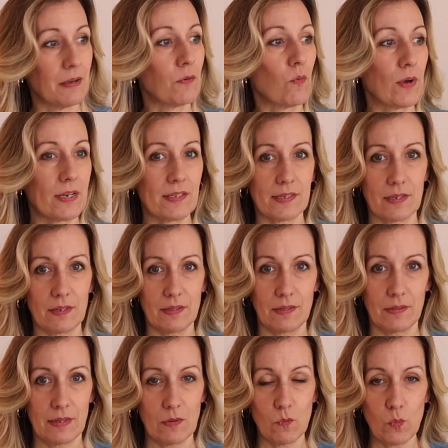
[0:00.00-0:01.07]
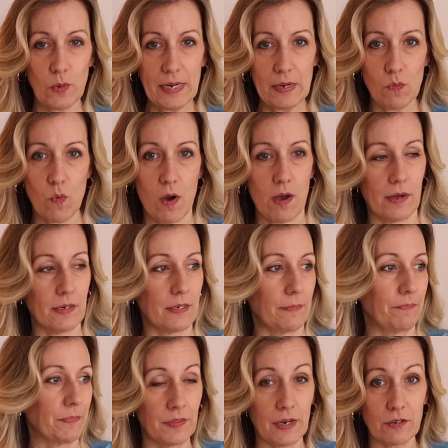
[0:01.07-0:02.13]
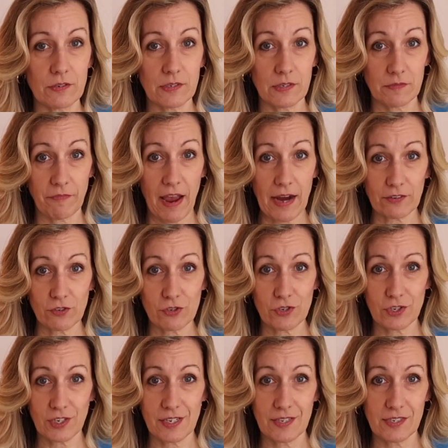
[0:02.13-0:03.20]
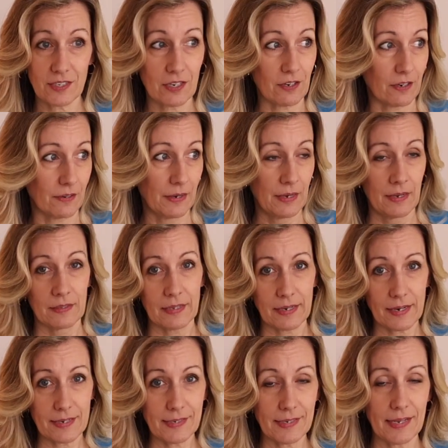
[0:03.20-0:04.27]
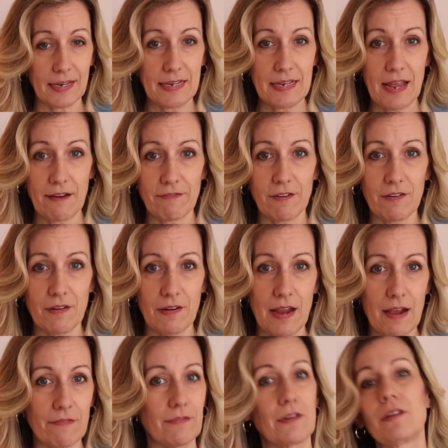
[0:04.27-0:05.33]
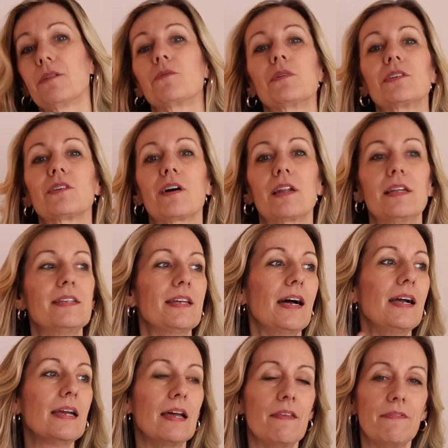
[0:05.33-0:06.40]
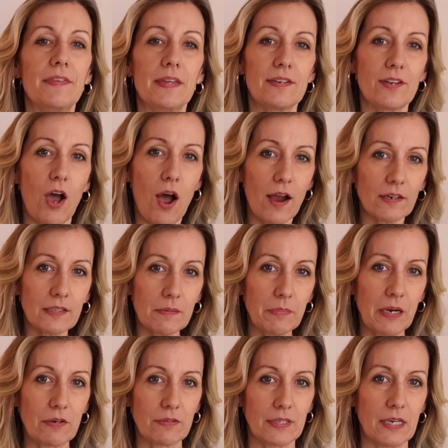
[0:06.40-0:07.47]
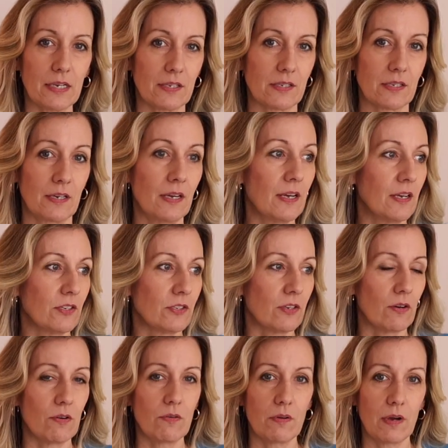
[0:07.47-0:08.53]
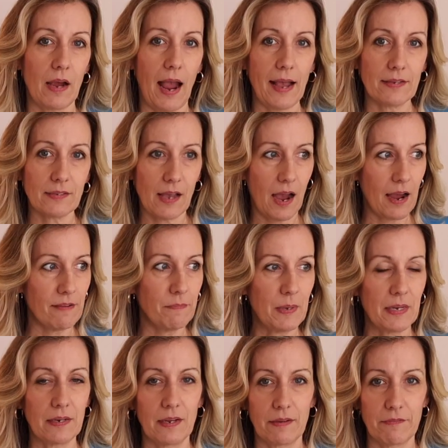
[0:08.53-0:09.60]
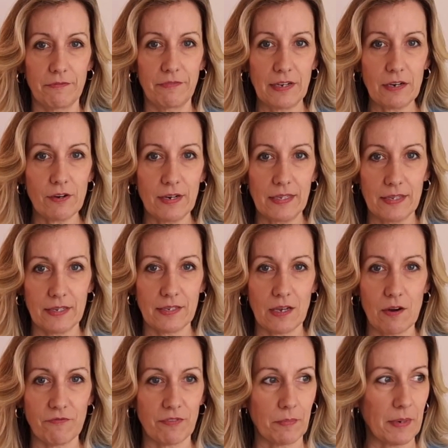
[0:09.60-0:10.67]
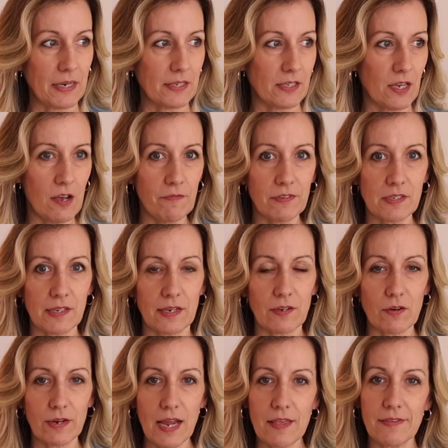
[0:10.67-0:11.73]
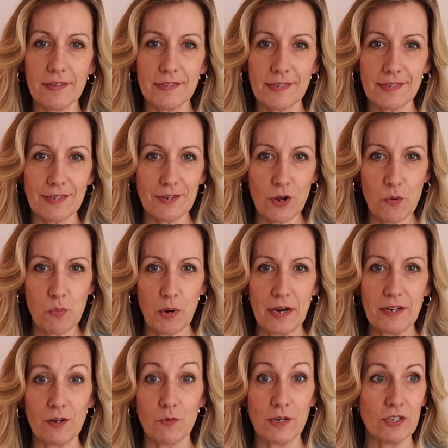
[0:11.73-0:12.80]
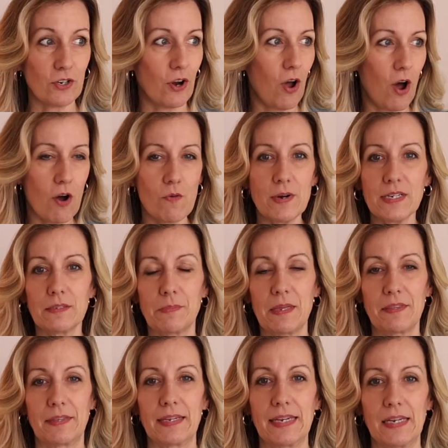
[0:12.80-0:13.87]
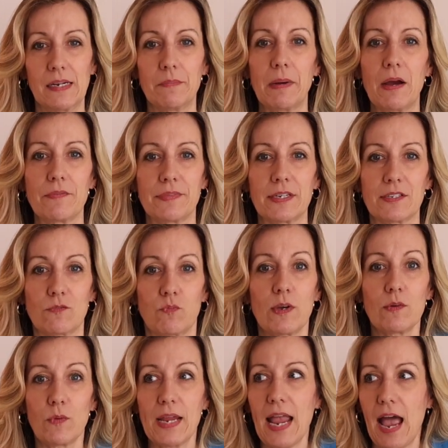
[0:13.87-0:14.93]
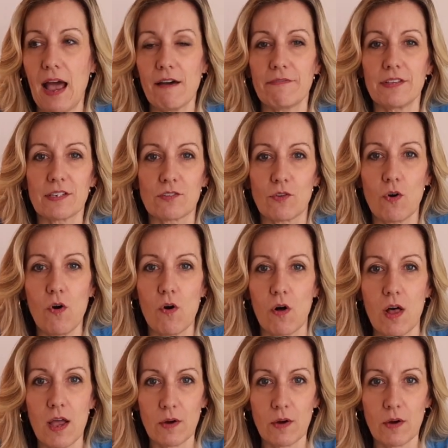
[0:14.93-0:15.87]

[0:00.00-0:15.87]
What is it that we want? There's factors to consider. Like I said, I never ever was on a diet that talked about this. So as I've been figuring this out for myself, it's like, okay, this is a no-brainer. We should always be thinking about this. When we have this goal,